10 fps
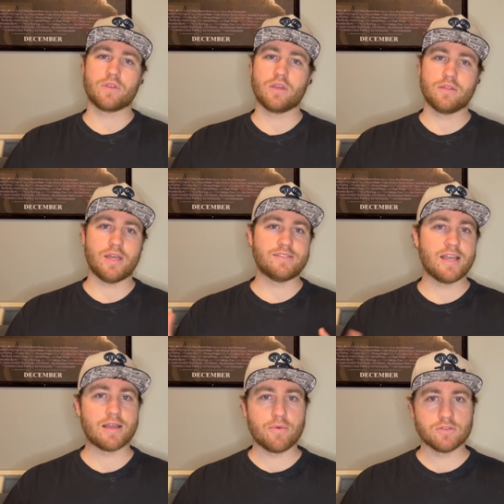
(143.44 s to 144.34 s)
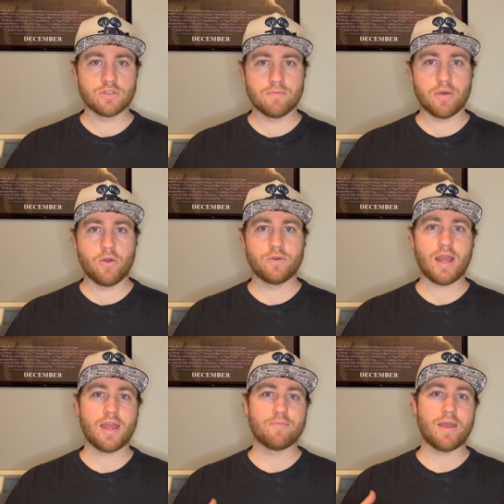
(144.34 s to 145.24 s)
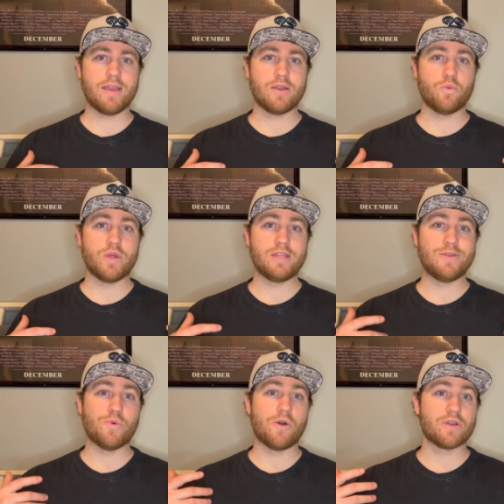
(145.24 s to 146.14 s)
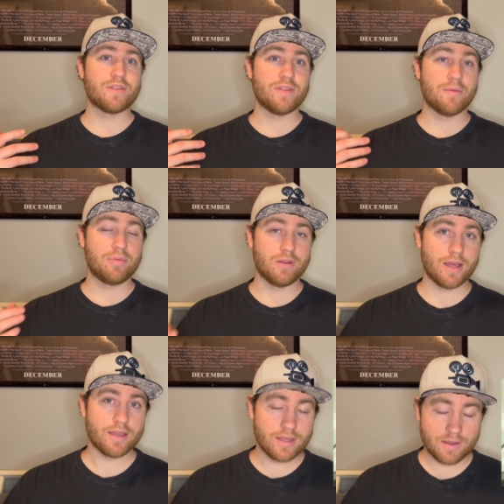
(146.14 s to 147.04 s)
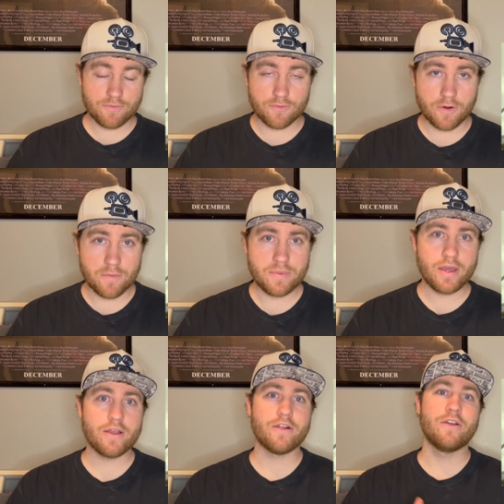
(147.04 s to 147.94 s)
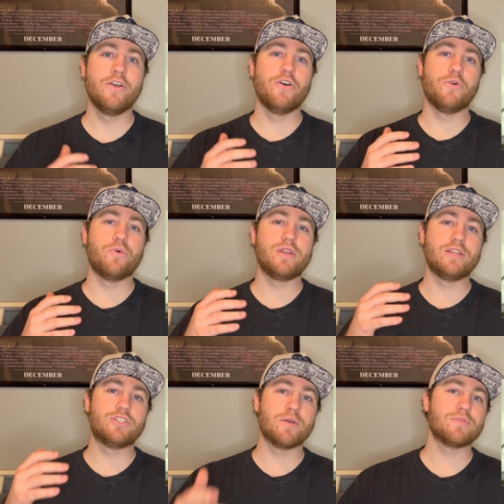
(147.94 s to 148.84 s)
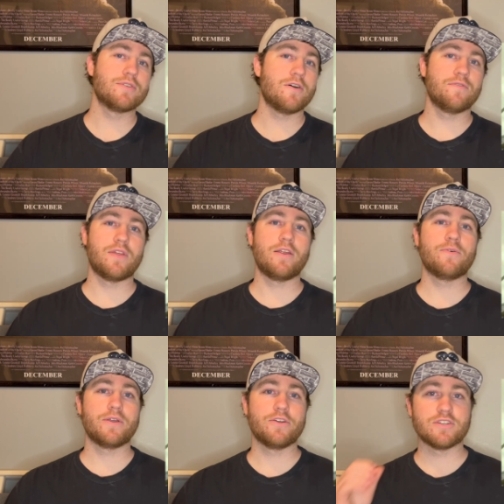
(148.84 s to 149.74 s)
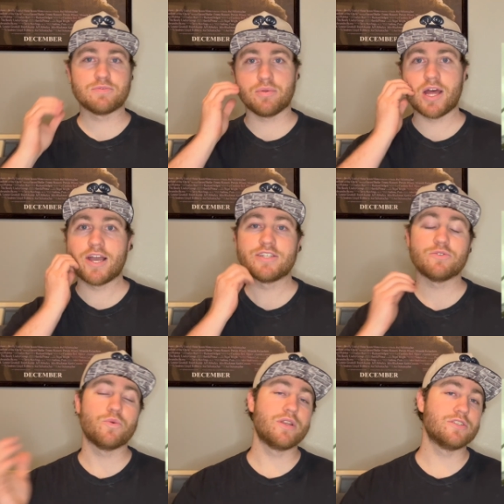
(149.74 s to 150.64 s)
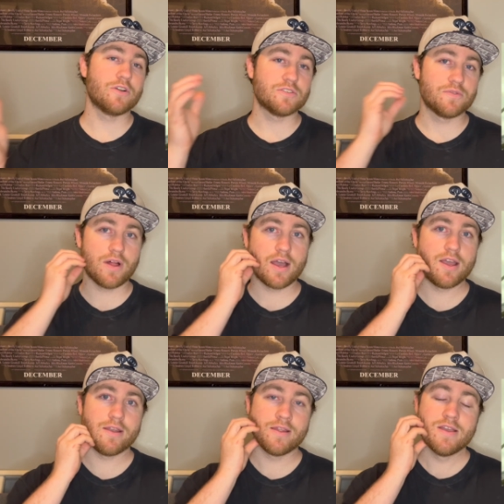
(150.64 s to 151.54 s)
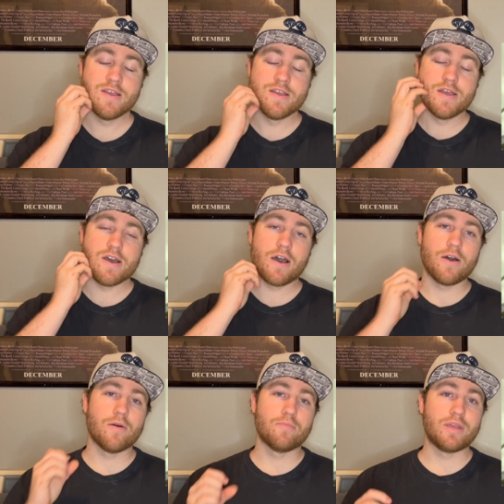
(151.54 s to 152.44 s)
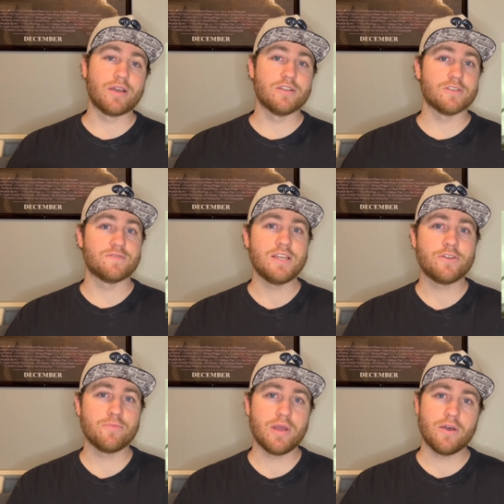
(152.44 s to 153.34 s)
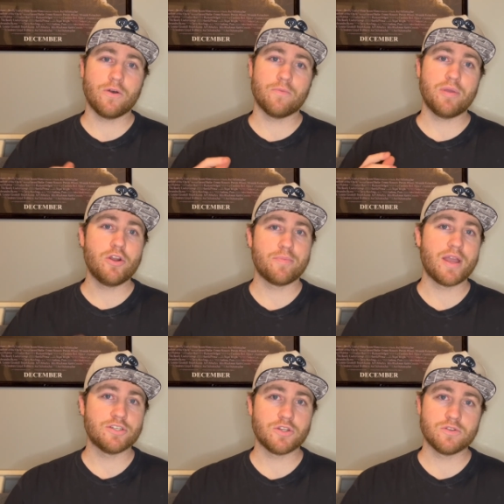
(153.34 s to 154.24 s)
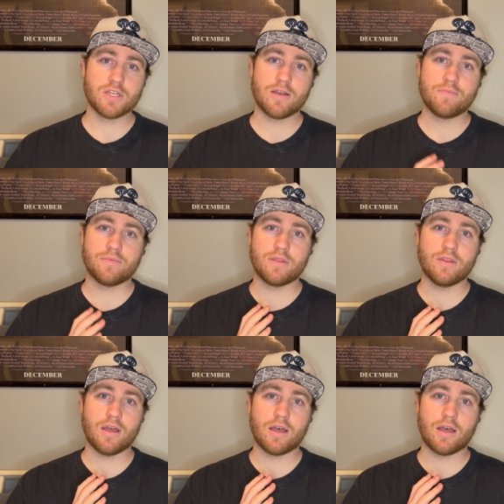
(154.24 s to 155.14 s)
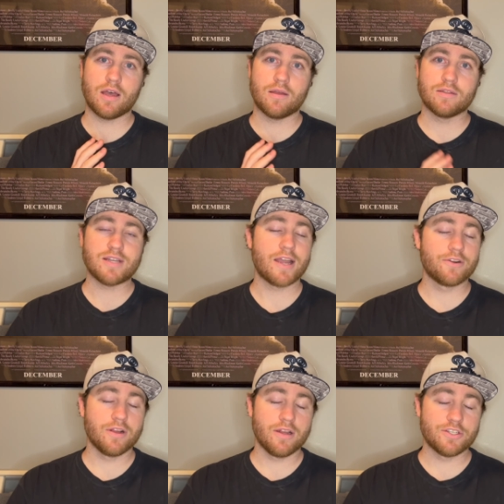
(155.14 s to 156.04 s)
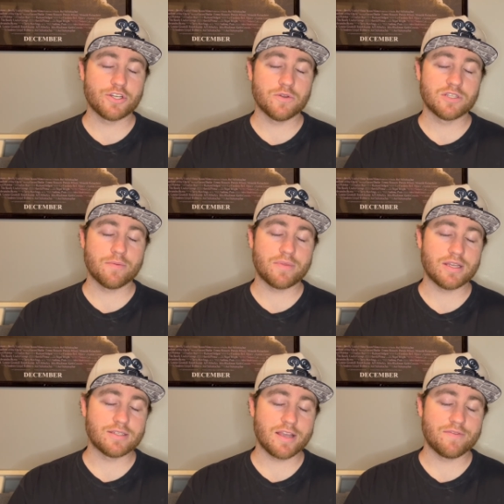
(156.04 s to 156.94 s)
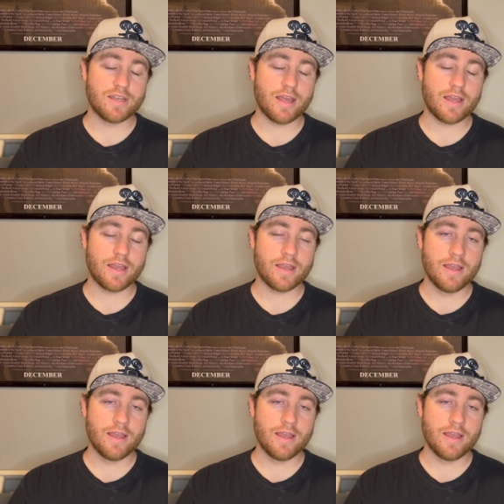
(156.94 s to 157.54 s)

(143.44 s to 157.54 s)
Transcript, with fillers: They take them onto the boat and make Wendy walk the plank. From there, Wendy jumps off. They don't hear a splash. Wendy starts flying. Um, because of Tinkerbell, Peter Pan shows up, uh, Tiger Lily shows up, they save the day,